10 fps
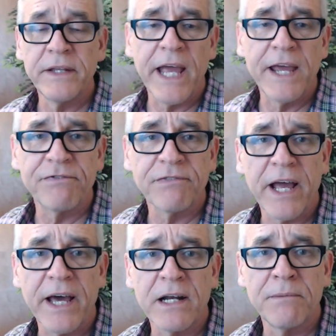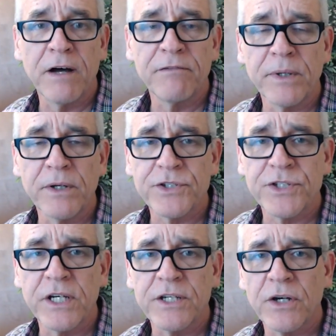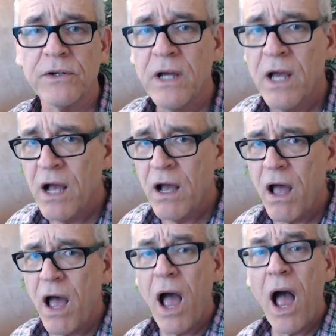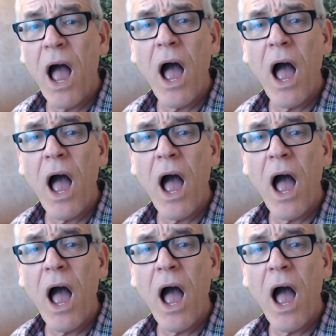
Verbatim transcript: the A flat above middle C. So. Ah.